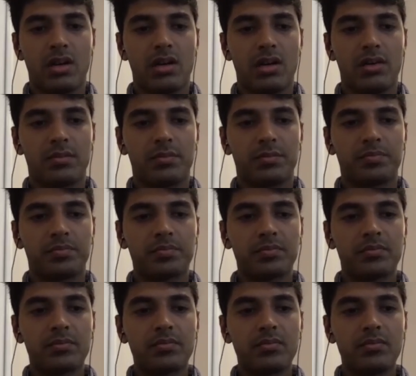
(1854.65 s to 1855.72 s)
So
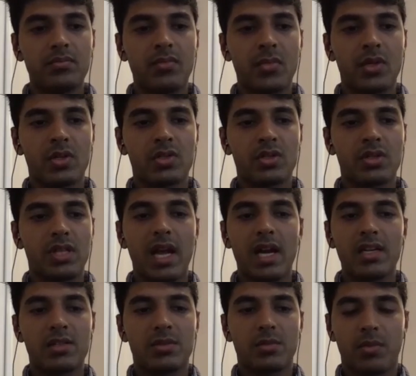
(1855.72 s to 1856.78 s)

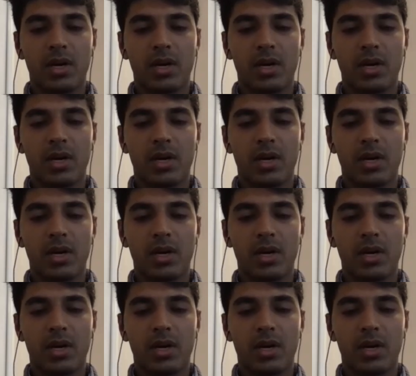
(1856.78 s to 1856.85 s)
that's